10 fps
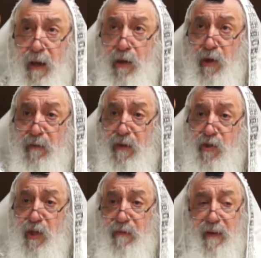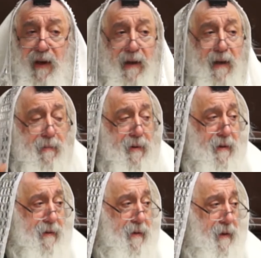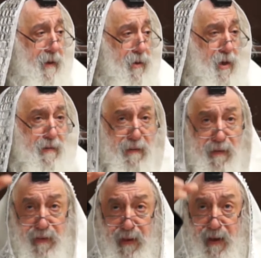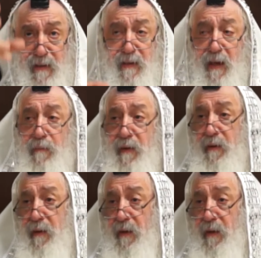you have the Shefa coming. You have everything is coming.